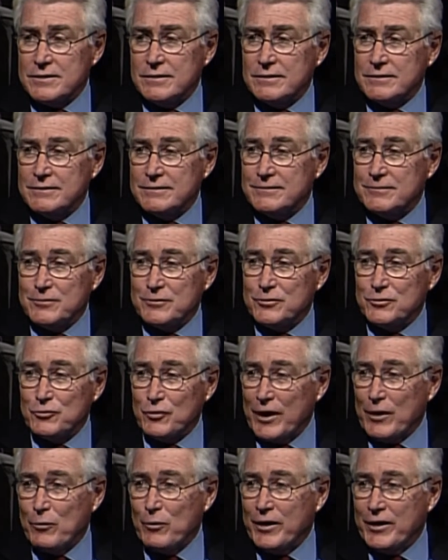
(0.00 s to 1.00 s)
a
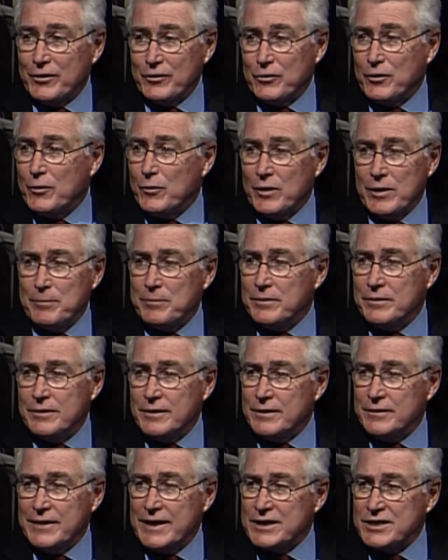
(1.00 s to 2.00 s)
great way to grow up
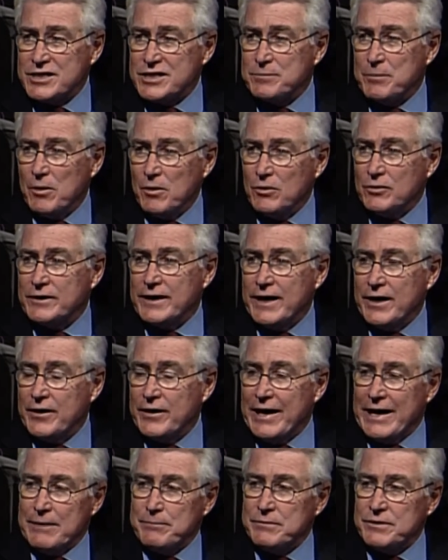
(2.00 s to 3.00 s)
in that small town
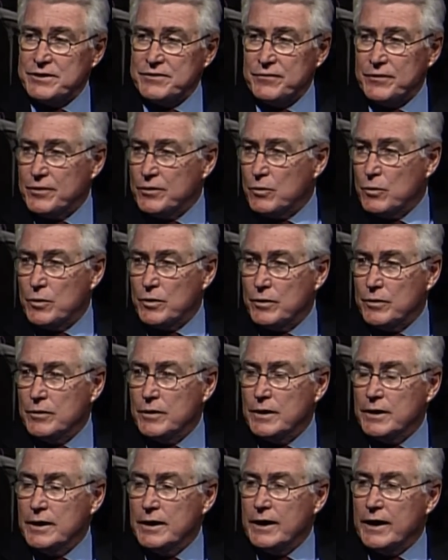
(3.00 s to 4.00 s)
atmosphere where
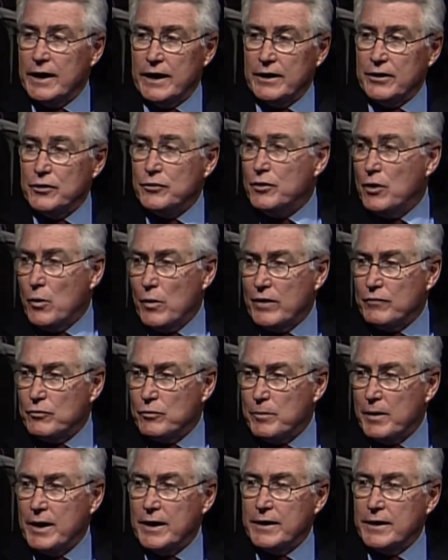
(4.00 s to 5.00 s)
you know
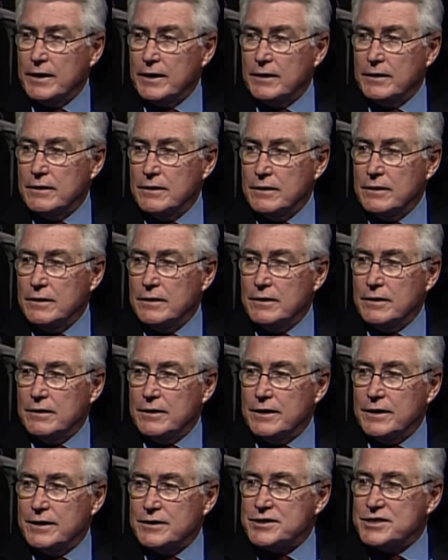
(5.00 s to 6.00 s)
everybody and
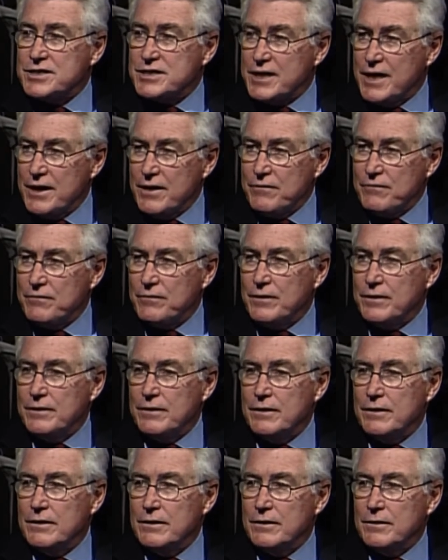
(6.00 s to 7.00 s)
it's safe,
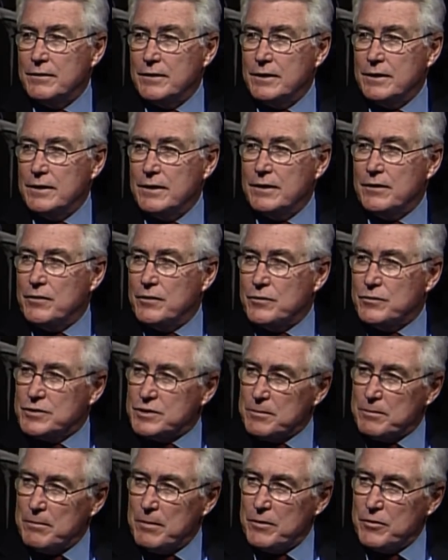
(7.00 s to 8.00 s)
and there's
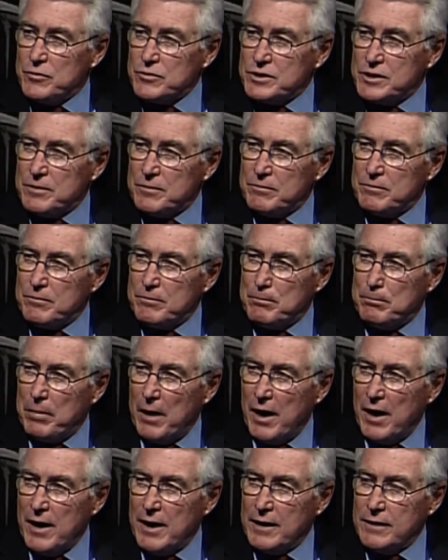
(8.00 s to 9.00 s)
a
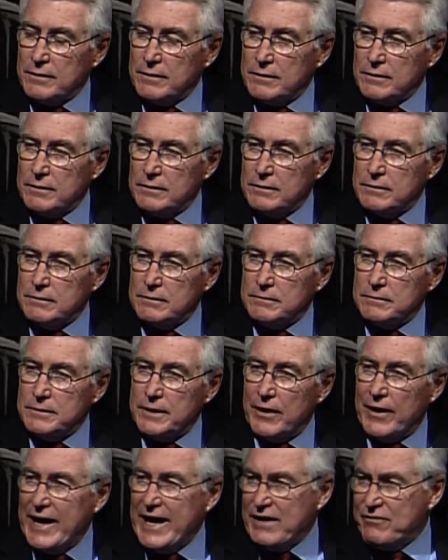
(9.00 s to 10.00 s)
bond.
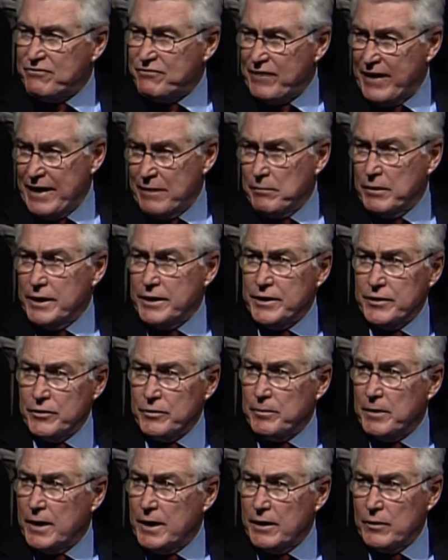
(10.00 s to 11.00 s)
Now, I had family
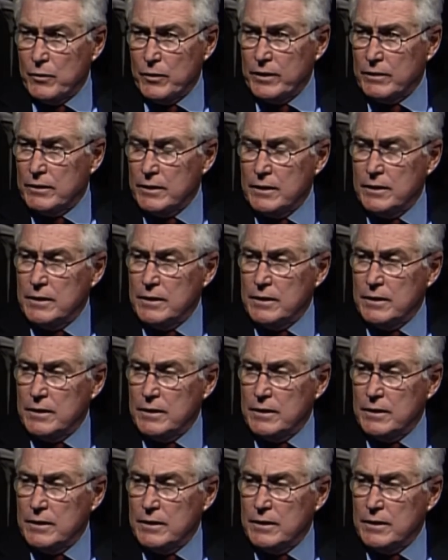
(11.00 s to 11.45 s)
nearby.